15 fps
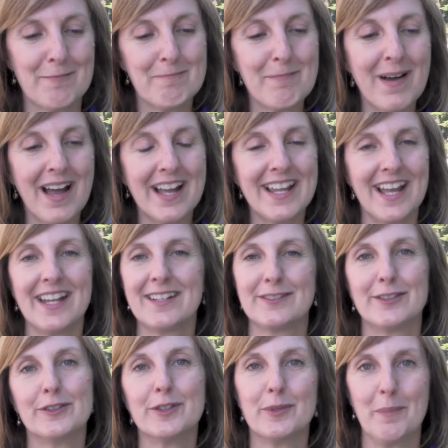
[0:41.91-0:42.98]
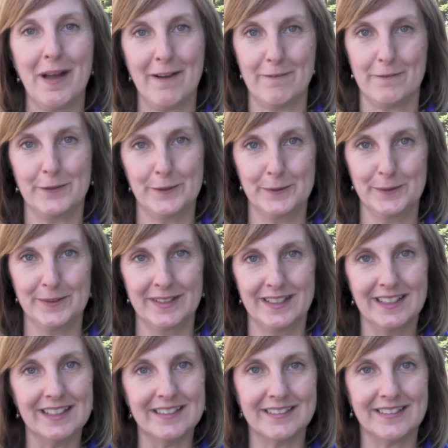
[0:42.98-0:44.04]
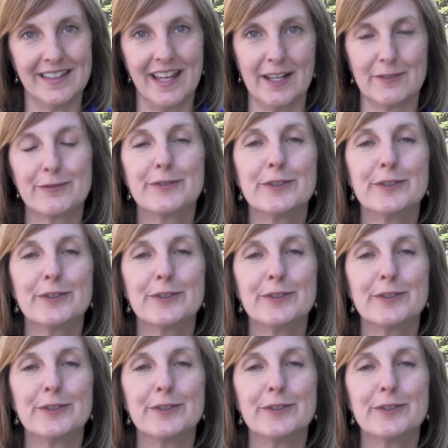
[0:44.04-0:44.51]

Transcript: My attitude about food is that